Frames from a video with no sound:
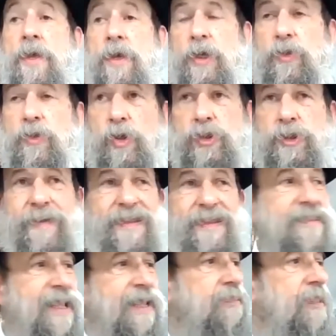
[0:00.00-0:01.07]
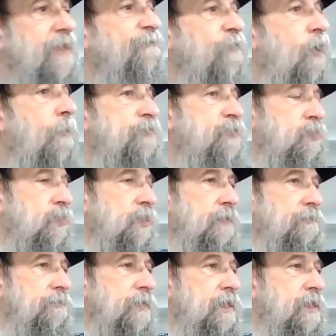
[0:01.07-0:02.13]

Kedoshim has 64 psukim.